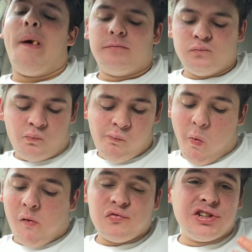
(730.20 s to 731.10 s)
Mm.
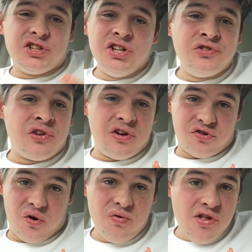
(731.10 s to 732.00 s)
The cheese on
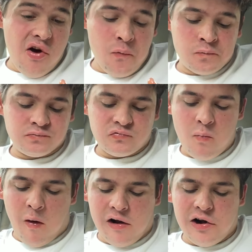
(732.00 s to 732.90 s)
its own though? Oh
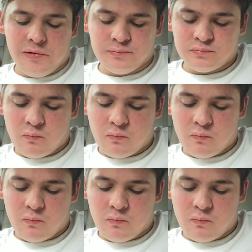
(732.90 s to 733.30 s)
my god.